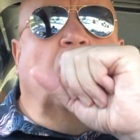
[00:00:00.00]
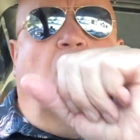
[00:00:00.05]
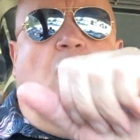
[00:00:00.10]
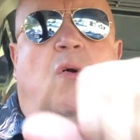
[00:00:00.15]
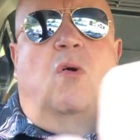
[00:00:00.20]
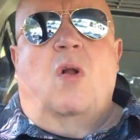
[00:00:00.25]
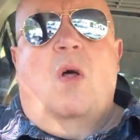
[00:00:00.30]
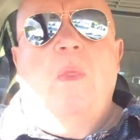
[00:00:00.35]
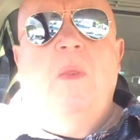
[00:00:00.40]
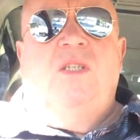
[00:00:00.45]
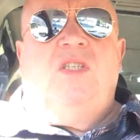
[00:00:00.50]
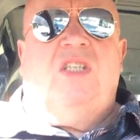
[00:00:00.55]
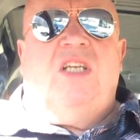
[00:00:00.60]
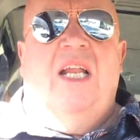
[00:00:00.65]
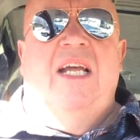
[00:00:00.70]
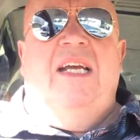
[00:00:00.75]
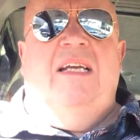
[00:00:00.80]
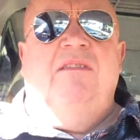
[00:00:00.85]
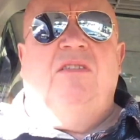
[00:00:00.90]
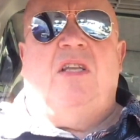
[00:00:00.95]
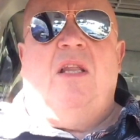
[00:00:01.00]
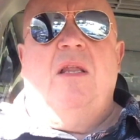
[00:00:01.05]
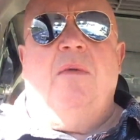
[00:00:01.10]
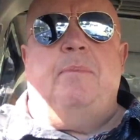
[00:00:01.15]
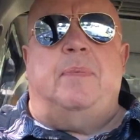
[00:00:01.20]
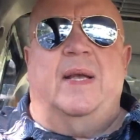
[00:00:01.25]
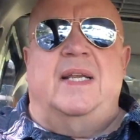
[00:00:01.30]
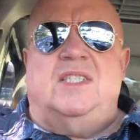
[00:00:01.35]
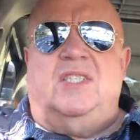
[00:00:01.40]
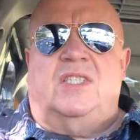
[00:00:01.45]
all on the sleeves of the
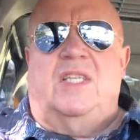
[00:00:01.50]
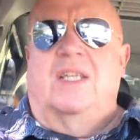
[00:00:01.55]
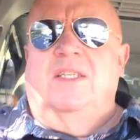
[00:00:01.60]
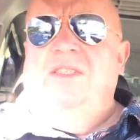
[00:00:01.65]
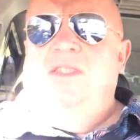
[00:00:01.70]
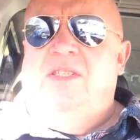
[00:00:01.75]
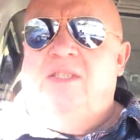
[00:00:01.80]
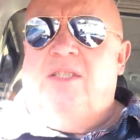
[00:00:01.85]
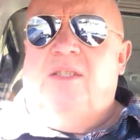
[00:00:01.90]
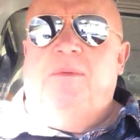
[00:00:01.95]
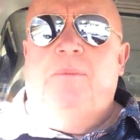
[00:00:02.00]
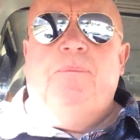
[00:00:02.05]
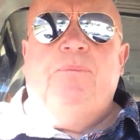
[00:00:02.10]
pistons